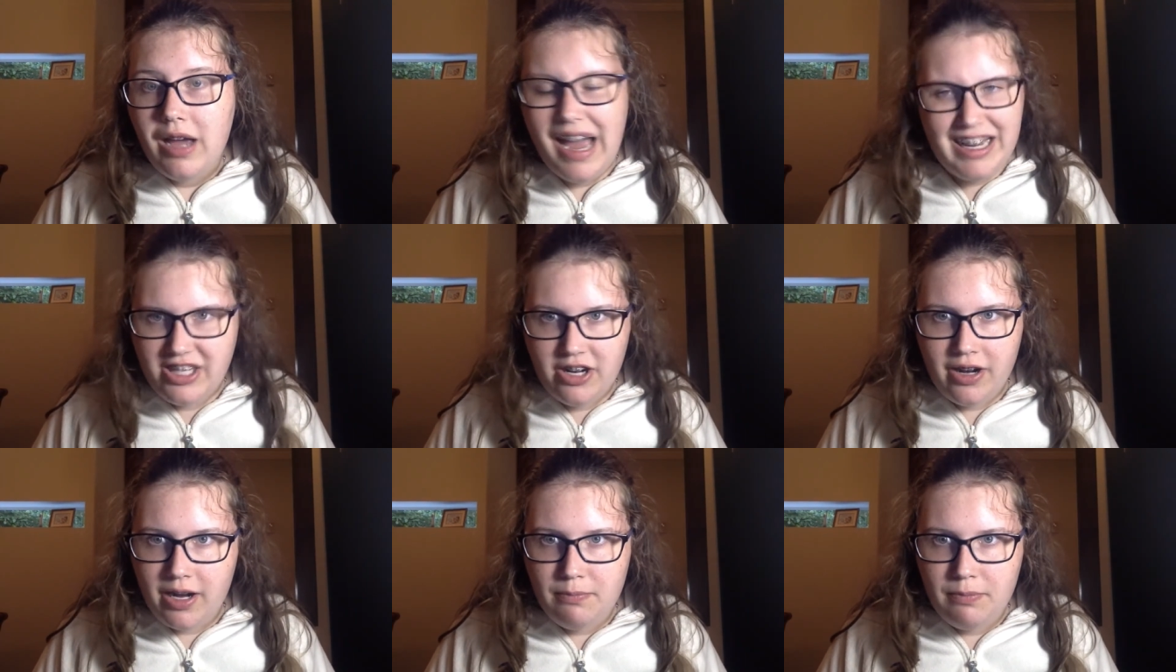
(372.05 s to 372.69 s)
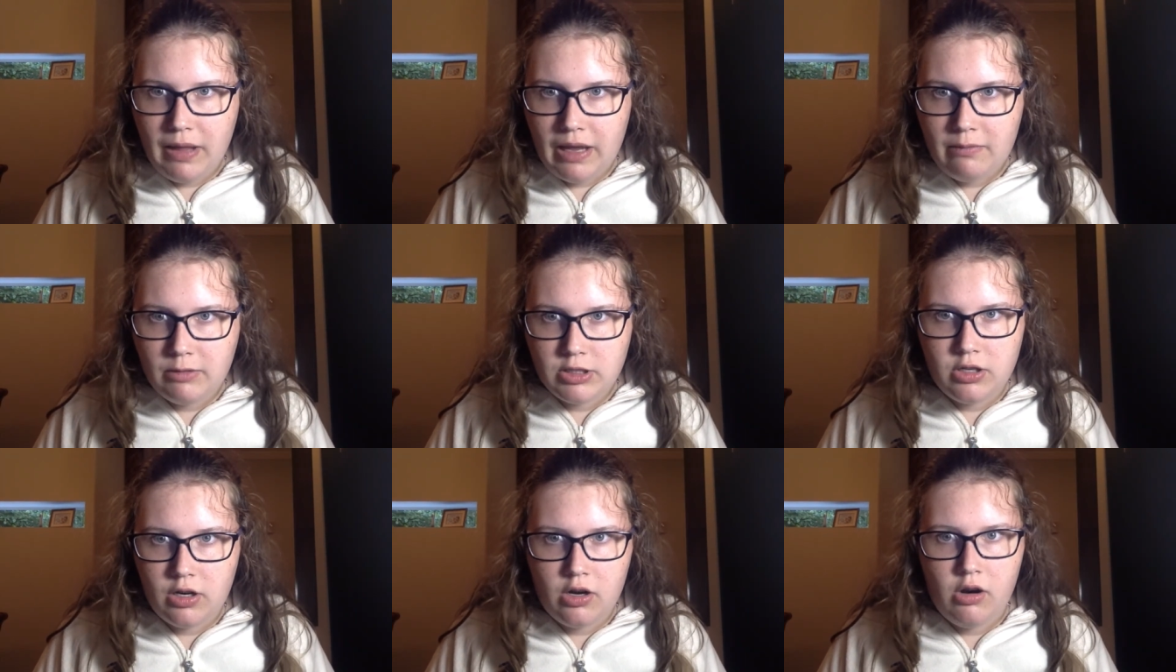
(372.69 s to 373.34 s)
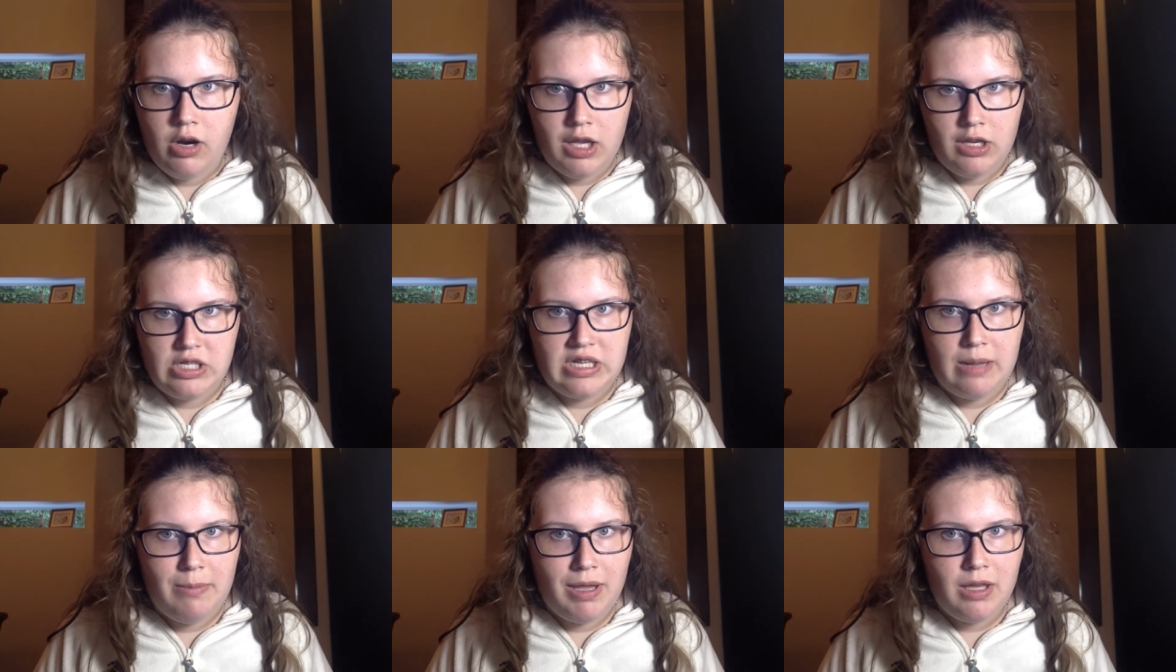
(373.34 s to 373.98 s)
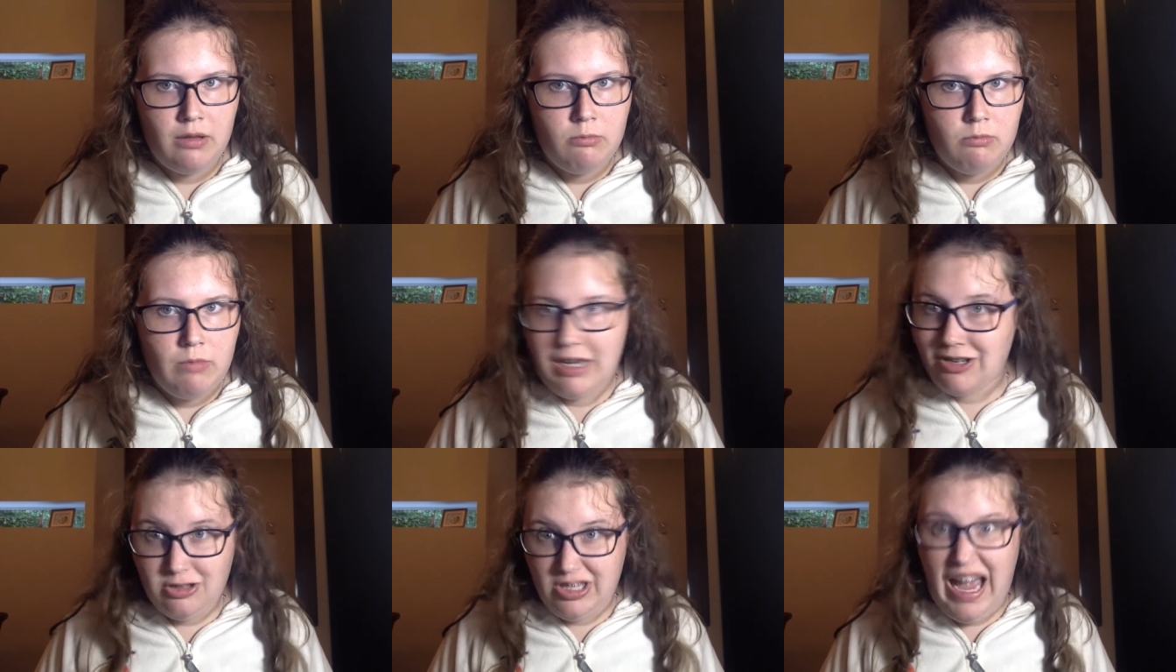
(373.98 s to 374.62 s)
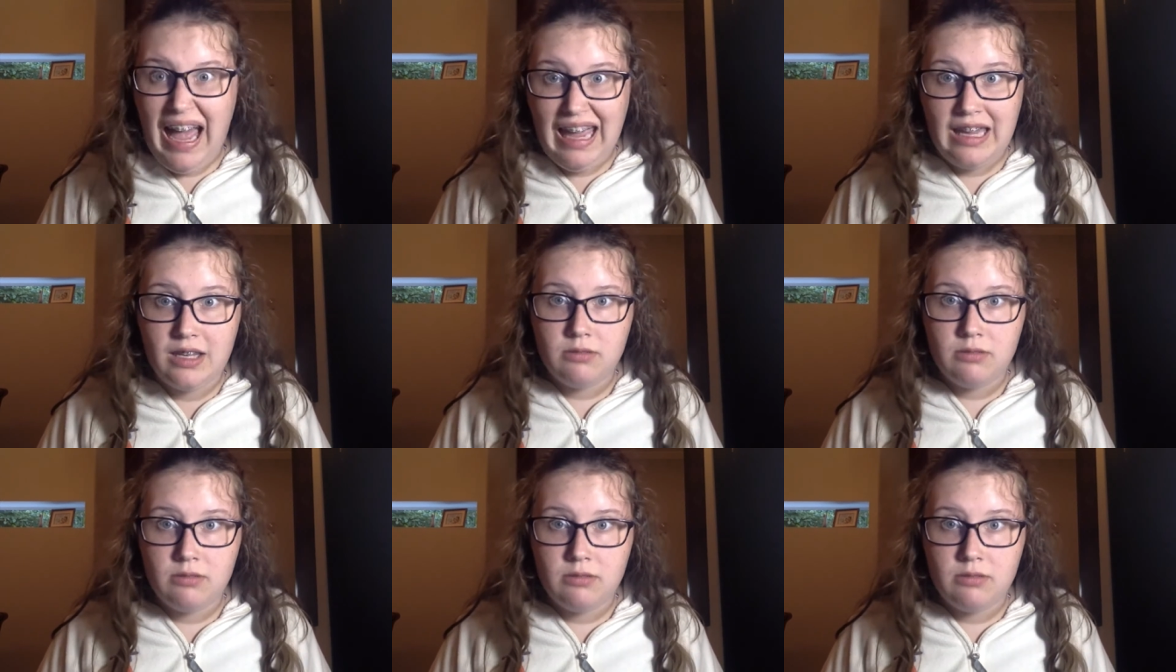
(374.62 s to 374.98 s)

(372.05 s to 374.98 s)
A cherry plant will start growing in your stomach and you'll die.